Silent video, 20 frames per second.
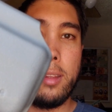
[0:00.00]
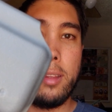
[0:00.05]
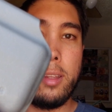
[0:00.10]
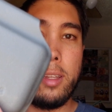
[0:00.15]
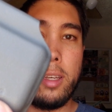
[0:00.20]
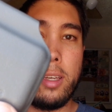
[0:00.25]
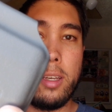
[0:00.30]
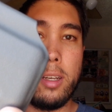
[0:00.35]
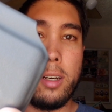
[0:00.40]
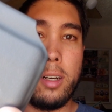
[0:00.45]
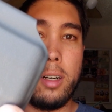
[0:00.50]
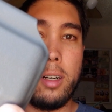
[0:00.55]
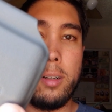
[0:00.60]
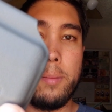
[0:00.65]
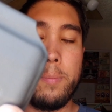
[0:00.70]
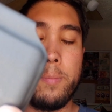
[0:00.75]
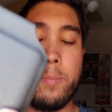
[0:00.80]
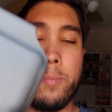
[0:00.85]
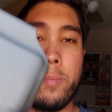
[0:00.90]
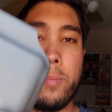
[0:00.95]

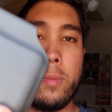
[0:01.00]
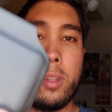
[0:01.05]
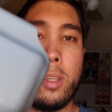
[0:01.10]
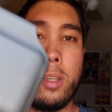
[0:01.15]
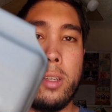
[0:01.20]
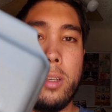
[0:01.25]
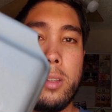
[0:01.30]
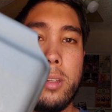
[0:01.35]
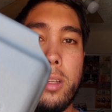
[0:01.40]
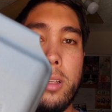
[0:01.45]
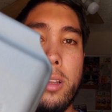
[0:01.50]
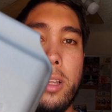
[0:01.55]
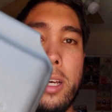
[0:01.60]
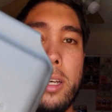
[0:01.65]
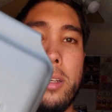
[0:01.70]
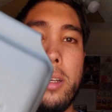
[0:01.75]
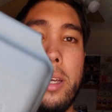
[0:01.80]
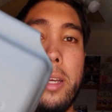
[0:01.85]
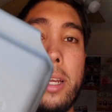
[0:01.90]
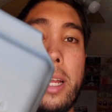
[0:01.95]

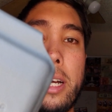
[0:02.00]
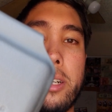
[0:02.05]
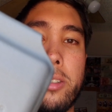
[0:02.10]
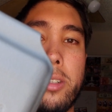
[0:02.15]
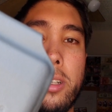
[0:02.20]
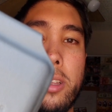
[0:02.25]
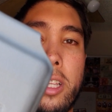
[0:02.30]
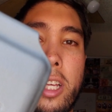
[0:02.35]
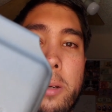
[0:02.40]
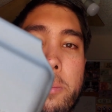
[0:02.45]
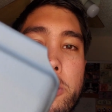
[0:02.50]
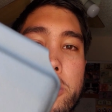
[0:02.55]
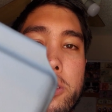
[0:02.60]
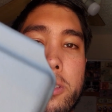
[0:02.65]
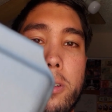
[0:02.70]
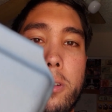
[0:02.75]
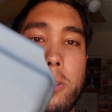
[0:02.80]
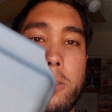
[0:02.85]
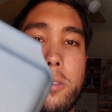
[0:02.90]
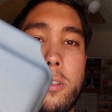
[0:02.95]
it actually labels
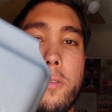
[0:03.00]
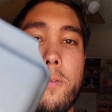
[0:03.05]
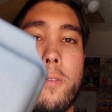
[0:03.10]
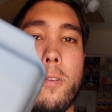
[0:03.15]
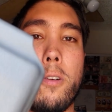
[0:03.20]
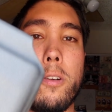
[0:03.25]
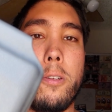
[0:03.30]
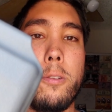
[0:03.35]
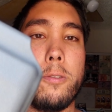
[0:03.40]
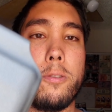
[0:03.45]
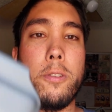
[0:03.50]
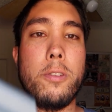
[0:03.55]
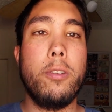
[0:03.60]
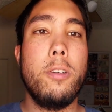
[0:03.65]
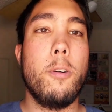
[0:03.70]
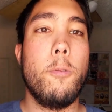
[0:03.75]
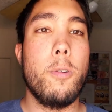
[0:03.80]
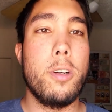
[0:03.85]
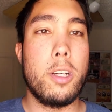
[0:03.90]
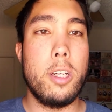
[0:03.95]
the holster for you, so you
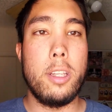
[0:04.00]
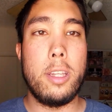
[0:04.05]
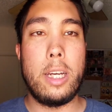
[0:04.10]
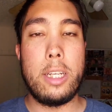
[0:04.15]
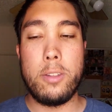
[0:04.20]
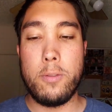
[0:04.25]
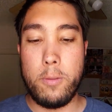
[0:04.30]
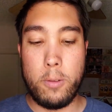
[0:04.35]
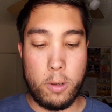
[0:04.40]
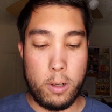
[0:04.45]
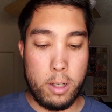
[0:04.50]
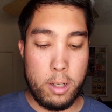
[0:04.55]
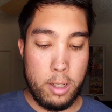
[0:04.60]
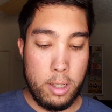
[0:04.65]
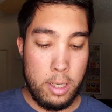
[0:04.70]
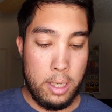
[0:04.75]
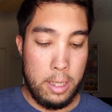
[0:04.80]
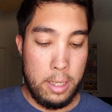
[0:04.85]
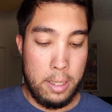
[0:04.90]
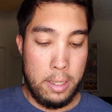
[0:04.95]
know what gun that's for.
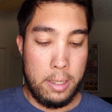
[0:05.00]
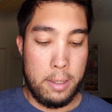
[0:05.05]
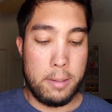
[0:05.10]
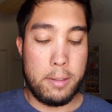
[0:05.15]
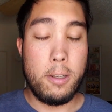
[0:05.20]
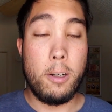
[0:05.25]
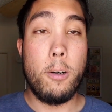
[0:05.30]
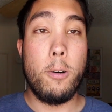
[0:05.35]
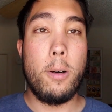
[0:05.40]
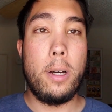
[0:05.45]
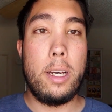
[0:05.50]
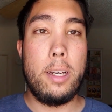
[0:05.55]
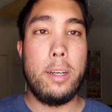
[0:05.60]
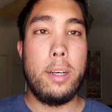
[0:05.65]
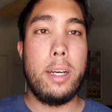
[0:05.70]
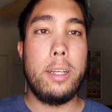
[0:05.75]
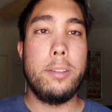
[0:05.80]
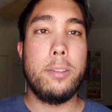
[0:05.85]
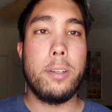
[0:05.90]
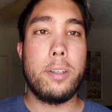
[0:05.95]
So
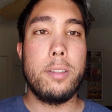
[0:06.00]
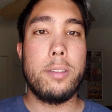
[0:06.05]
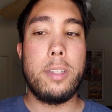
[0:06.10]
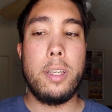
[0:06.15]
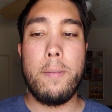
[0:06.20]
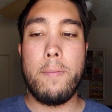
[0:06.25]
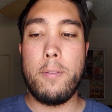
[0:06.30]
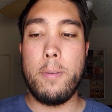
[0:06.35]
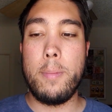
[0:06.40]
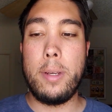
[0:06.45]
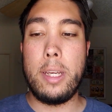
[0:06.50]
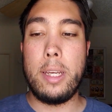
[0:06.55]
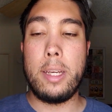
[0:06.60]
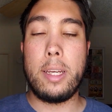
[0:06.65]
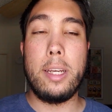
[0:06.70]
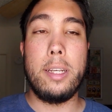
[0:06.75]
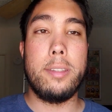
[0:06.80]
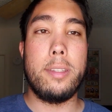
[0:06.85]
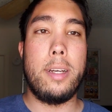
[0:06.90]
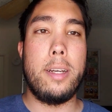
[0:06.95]
as you can see, for me, in
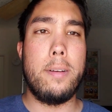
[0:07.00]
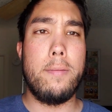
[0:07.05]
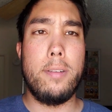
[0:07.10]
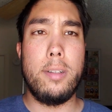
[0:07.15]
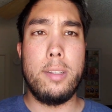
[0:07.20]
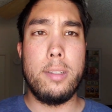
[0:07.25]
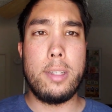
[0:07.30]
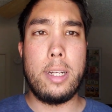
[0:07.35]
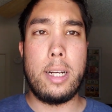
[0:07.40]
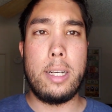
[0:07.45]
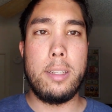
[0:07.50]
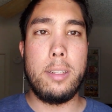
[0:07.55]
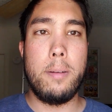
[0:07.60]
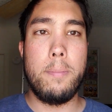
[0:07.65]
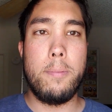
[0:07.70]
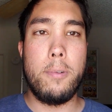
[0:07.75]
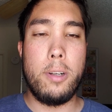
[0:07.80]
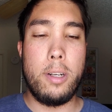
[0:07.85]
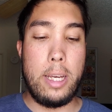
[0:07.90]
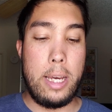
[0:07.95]
case I ever decided to
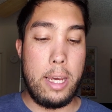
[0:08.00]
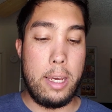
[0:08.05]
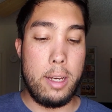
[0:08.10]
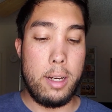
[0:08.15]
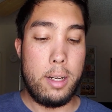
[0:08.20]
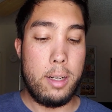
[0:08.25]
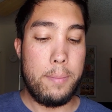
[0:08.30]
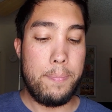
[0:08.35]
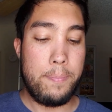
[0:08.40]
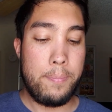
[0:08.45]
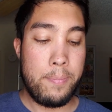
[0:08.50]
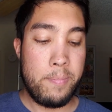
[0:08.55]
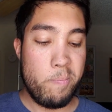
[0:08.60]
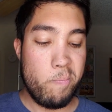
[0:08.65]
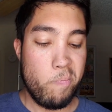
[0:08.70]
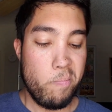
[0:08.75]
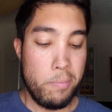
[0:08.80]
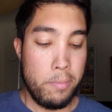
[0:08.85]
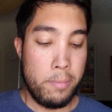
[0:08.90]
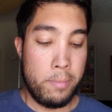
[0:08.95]
put a
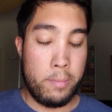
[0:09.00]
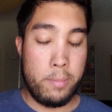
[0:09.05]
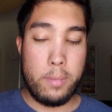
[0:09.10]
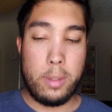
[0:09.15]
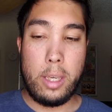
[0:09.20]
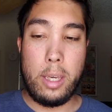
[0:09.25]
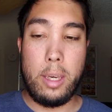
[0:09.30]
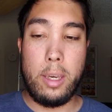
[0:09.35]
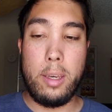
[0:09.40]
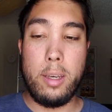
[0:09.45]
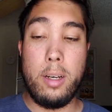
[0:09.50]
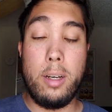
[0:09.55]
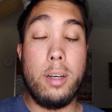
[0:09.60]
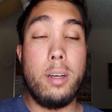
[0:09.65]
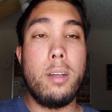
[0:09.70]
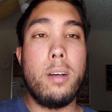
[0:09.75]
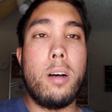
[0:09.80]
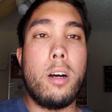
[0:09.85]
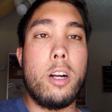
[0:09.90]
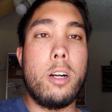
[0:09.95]

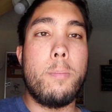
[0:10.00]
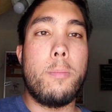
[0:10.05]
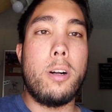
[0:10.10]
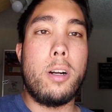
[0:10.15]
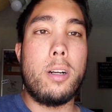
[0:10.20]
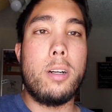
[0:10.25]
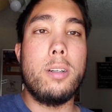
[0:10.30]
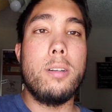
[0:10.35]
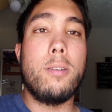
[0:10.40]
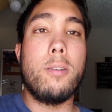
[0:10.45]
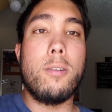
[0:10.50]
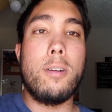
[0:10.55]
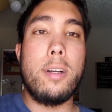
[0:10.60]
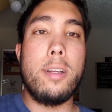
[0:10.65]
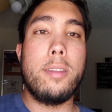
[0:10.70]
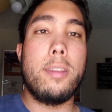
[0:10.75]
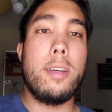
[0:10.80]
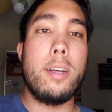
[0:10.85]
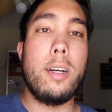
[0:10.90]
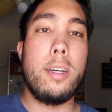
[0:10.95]
RMR or
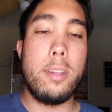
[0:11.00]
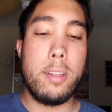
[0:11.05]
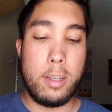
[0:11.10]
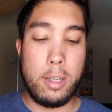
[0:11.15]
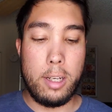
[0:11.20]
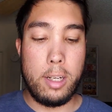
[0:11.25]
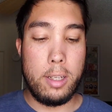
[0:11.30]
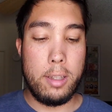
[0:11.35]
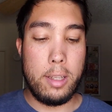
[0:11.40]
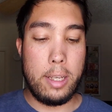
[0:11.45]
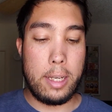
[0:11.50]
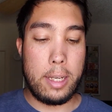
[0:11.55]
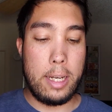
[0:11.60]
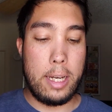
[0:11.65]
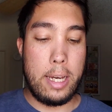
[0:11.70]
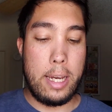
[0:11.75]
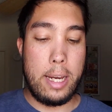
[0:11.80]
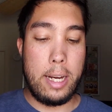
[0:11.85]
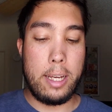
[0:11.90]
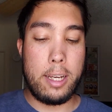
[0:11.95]
anything on the gun, like, I
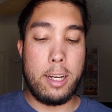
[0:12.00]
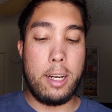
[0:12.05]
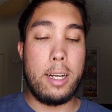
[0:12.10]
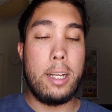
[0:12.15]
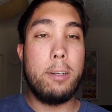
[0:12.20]
had it cut